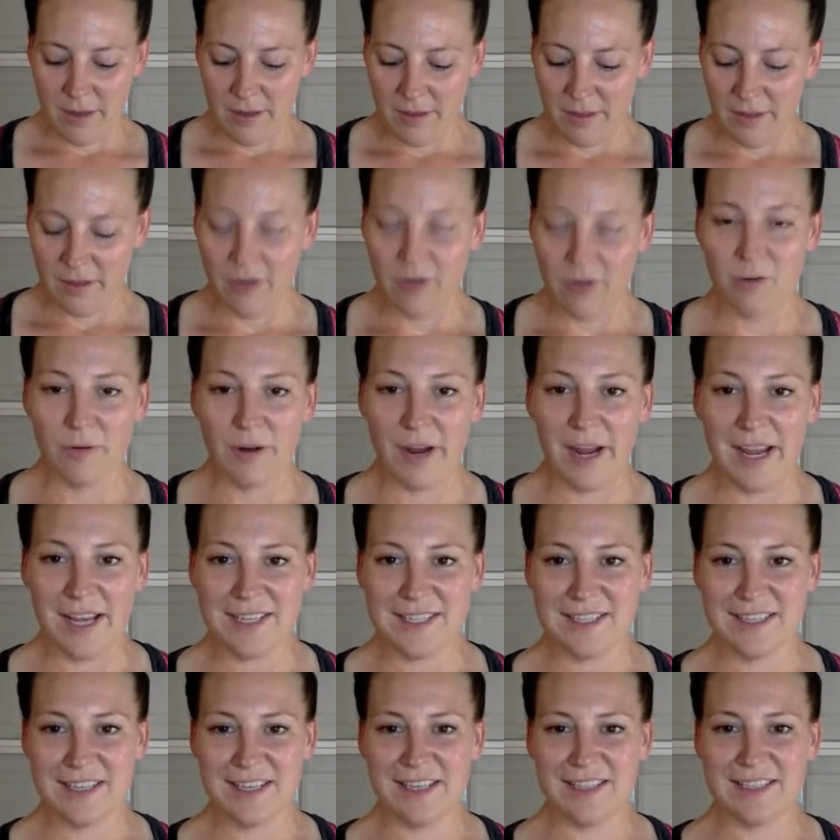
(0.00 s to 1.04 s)
the
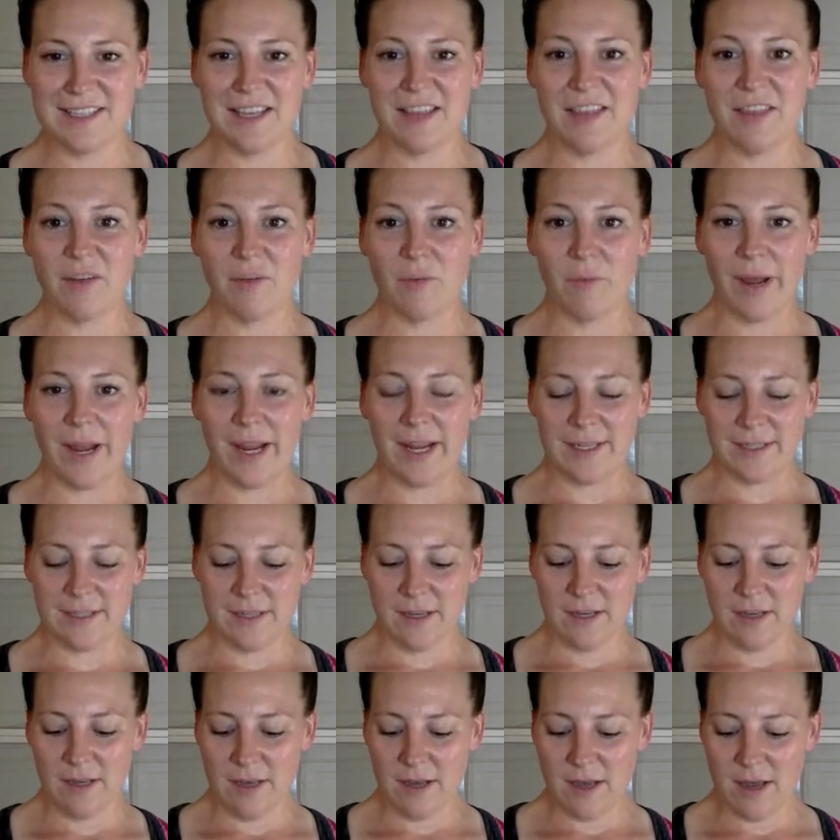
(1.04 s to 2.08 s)
grace is in the weight
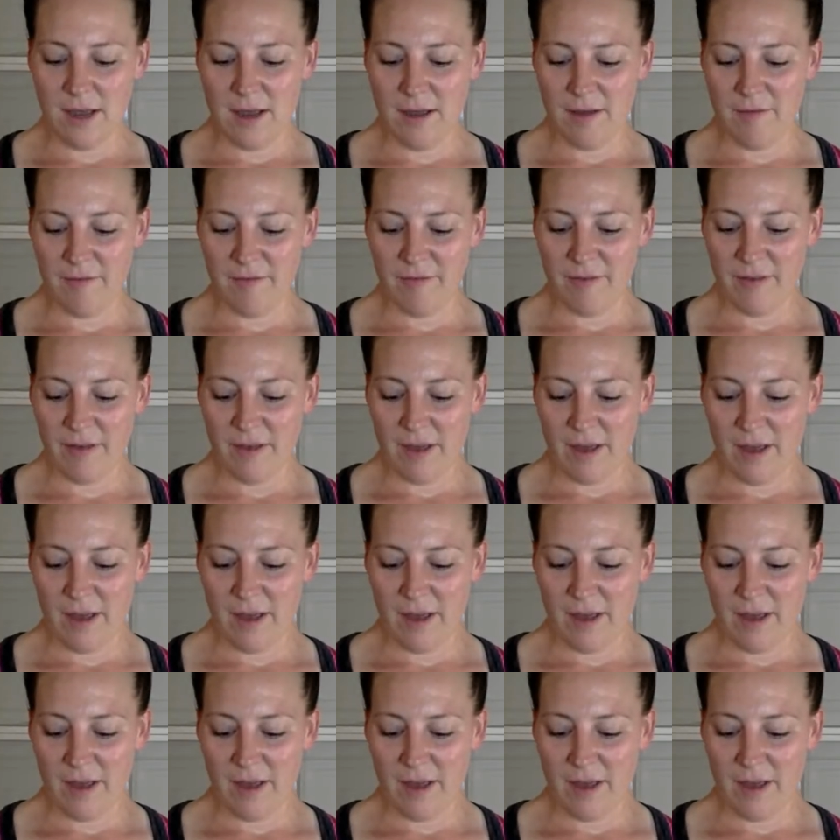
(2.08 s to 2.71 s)
of